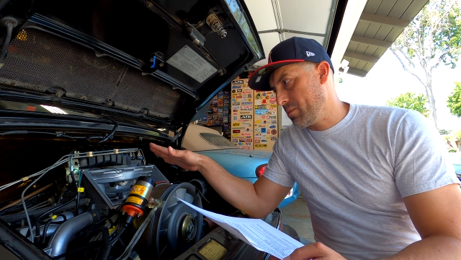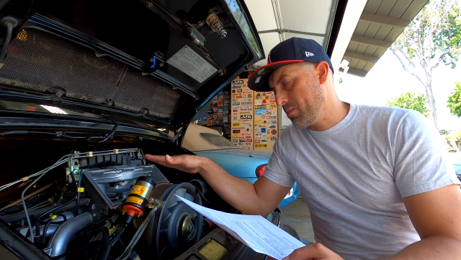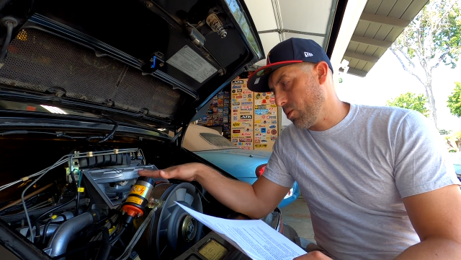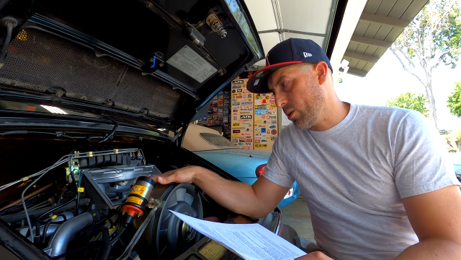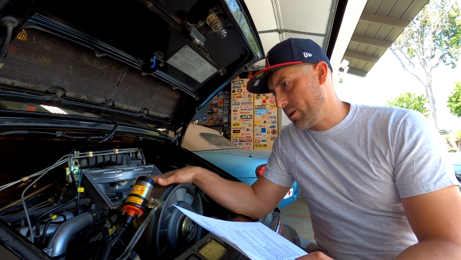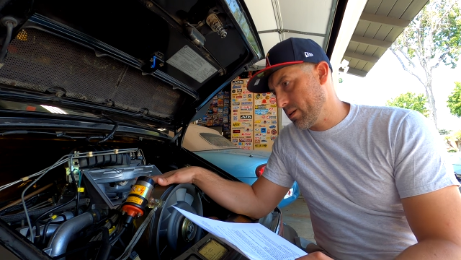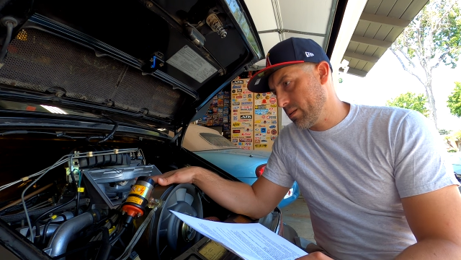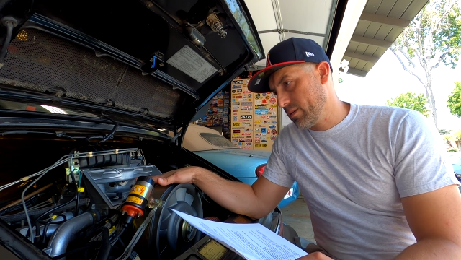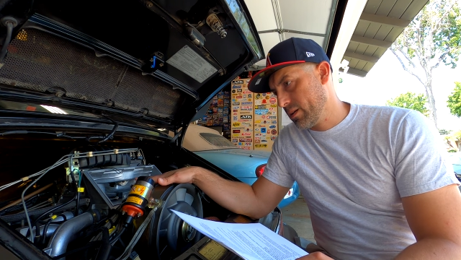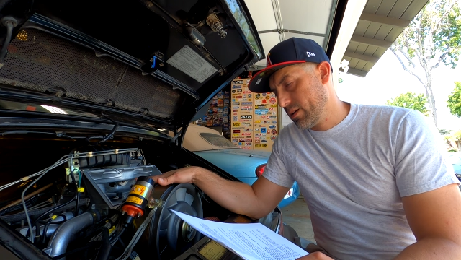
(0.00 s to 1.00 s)

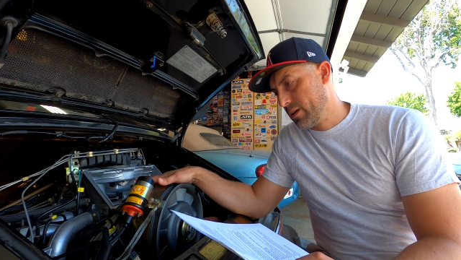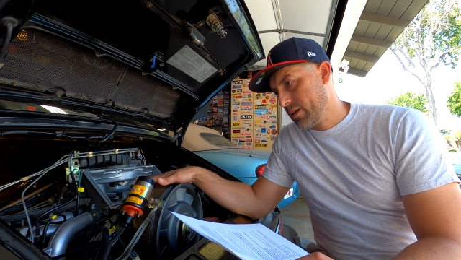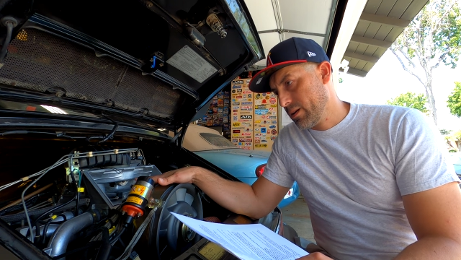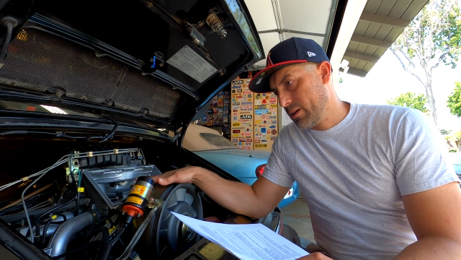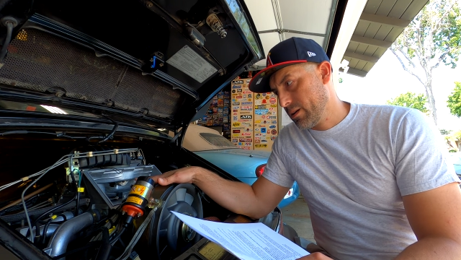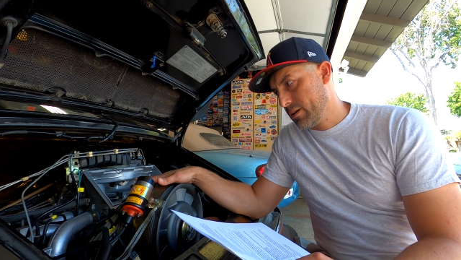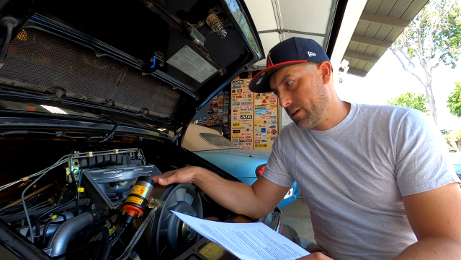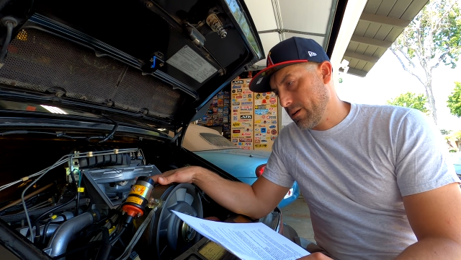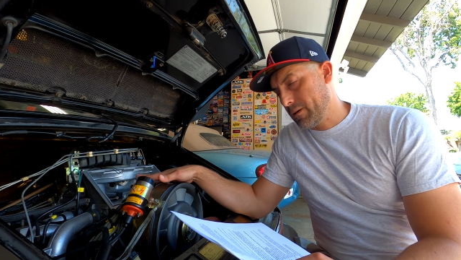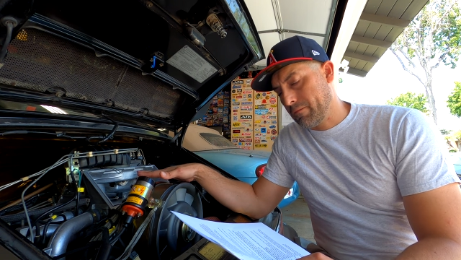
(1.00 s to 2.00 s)
important
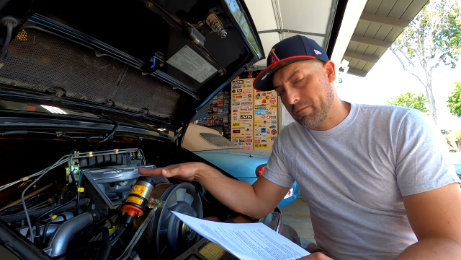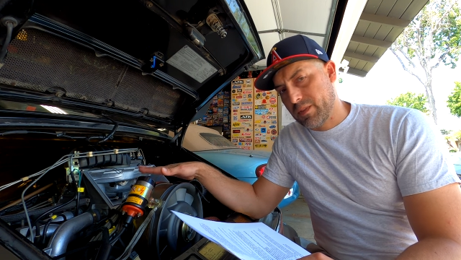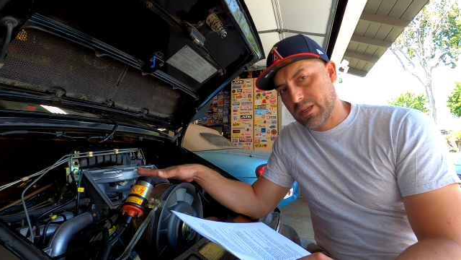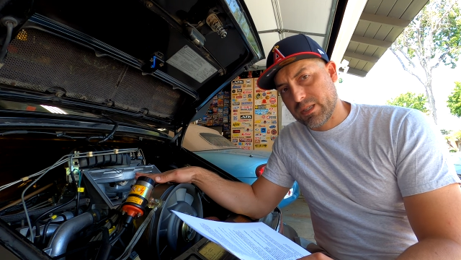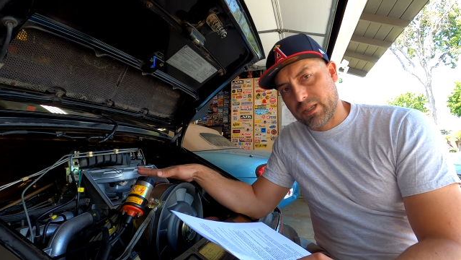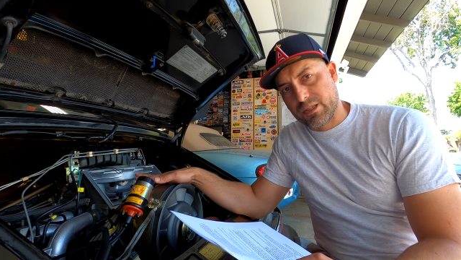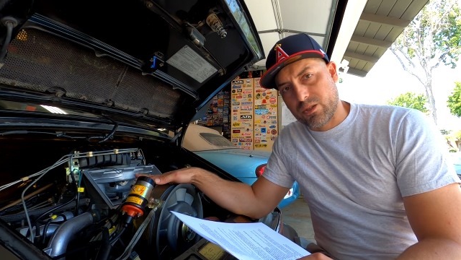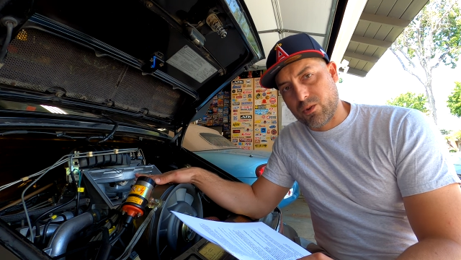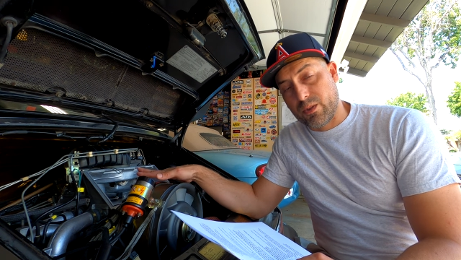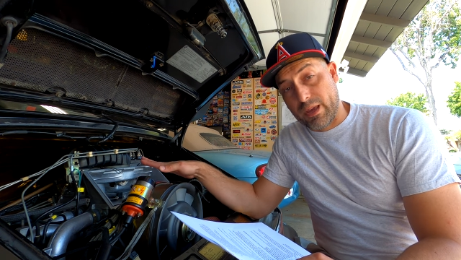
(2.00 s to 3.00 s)
this
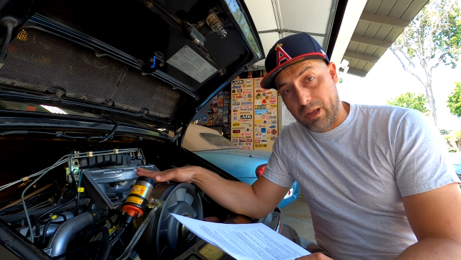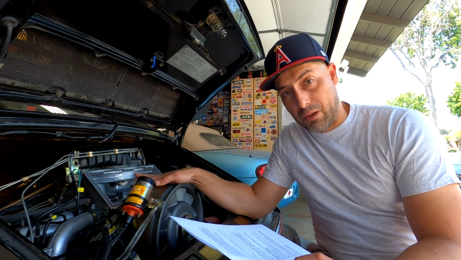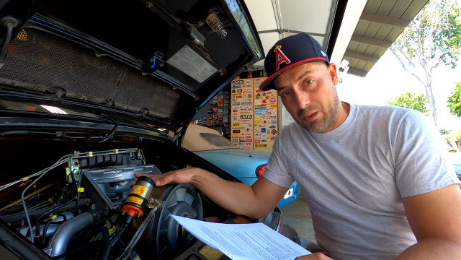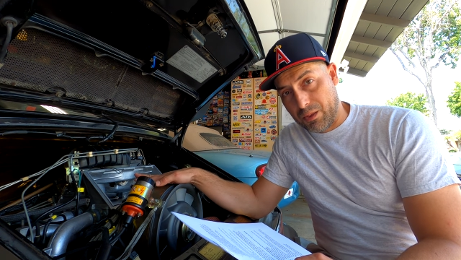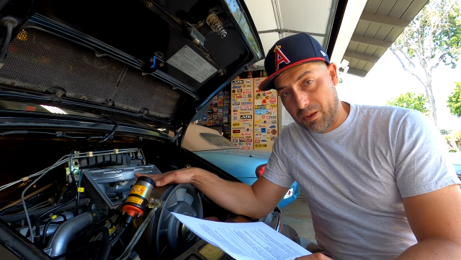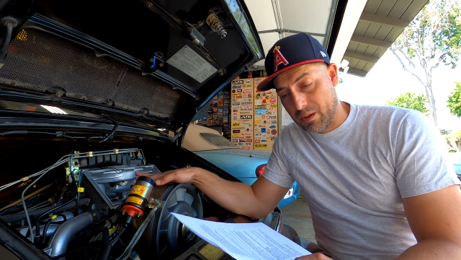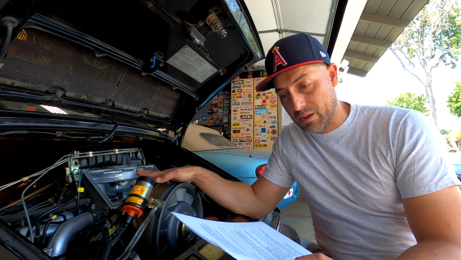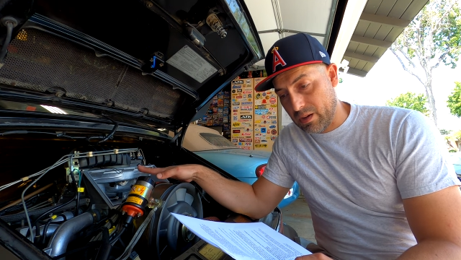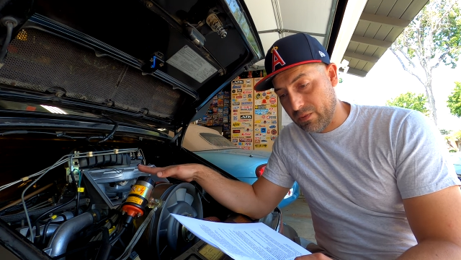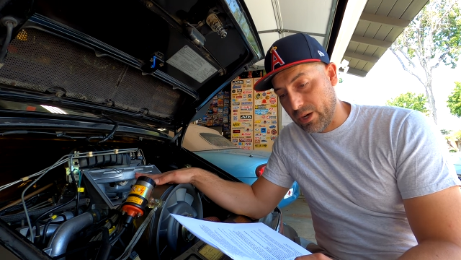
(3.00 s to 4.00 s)
is to the health
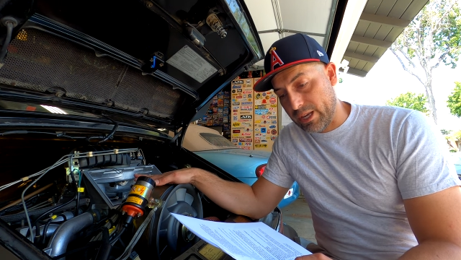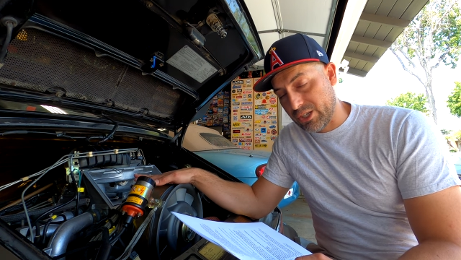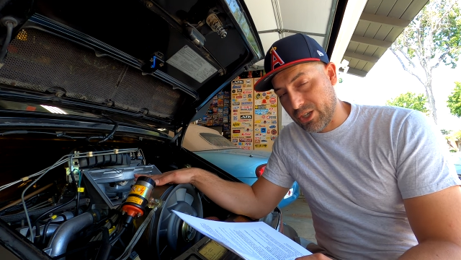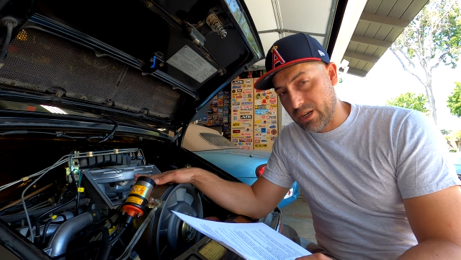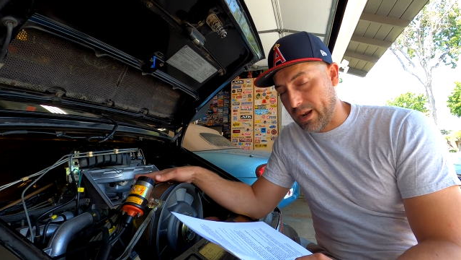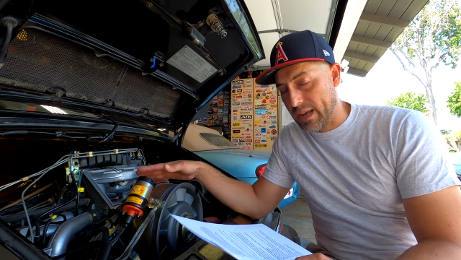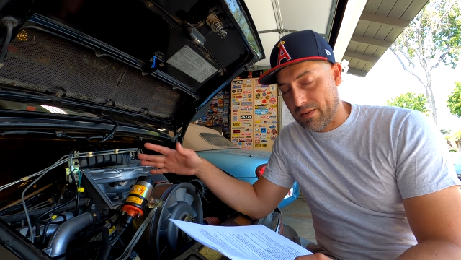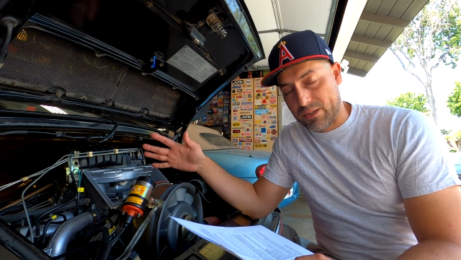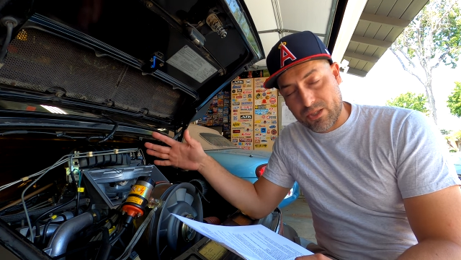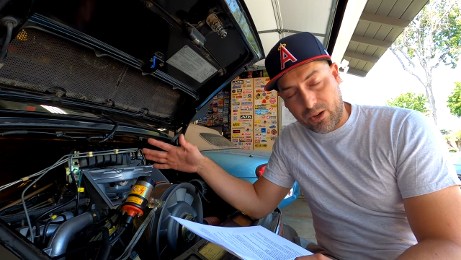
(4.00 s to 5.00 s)
of your engine, I
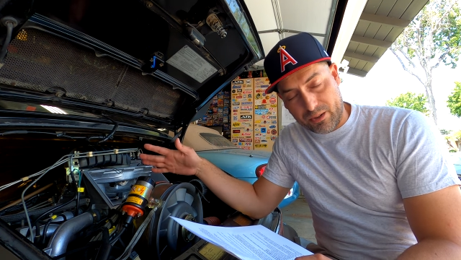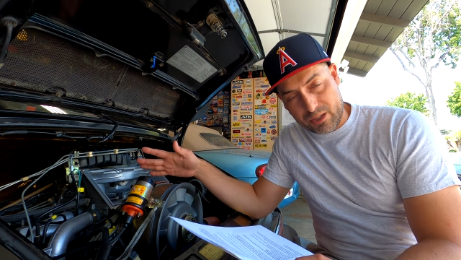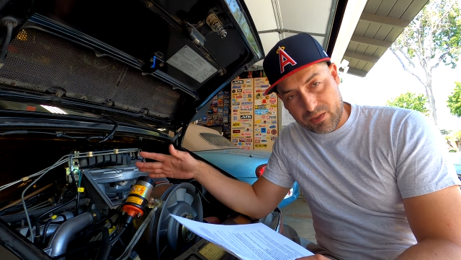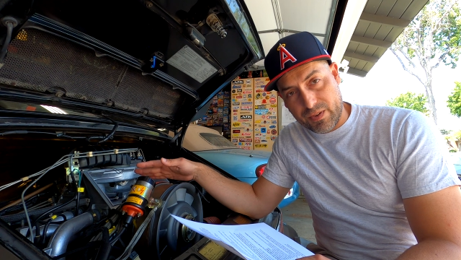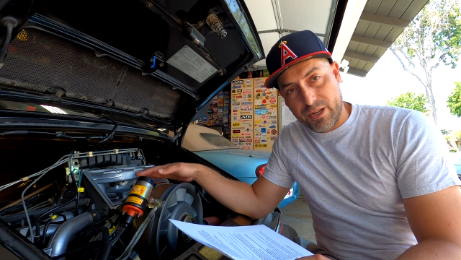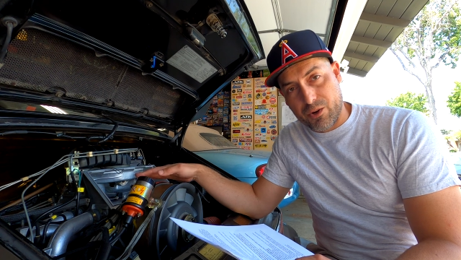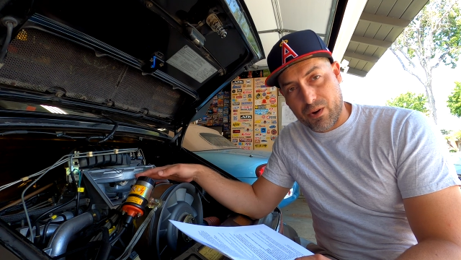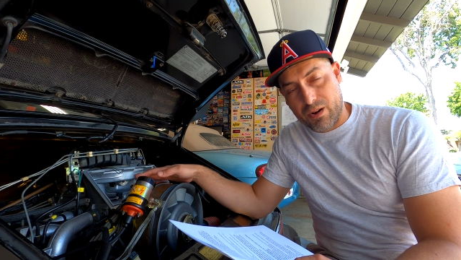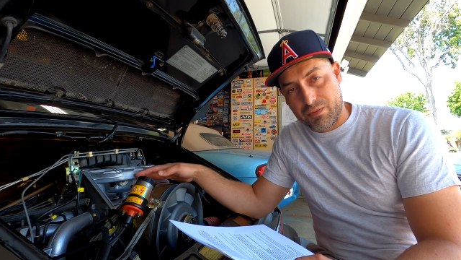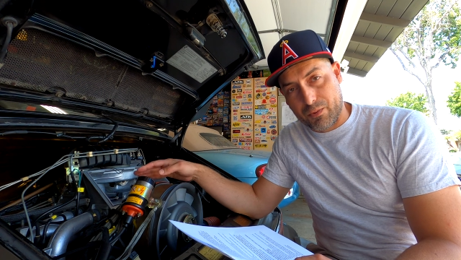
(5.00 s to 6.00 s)
have to start this video
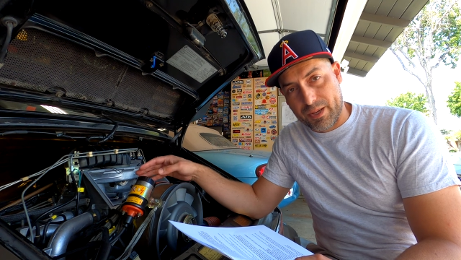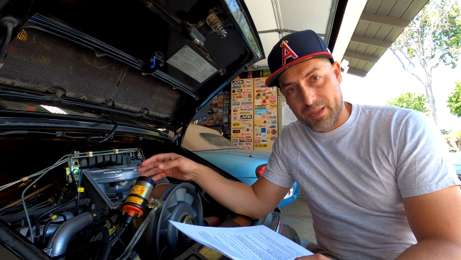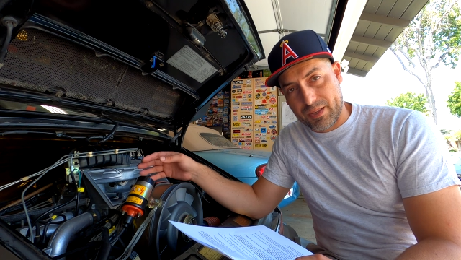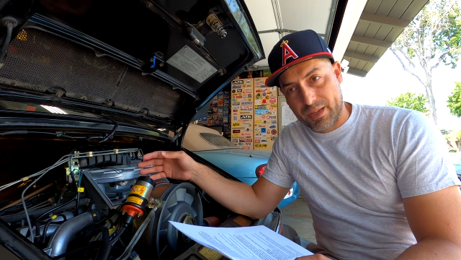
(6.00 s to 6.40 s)
off with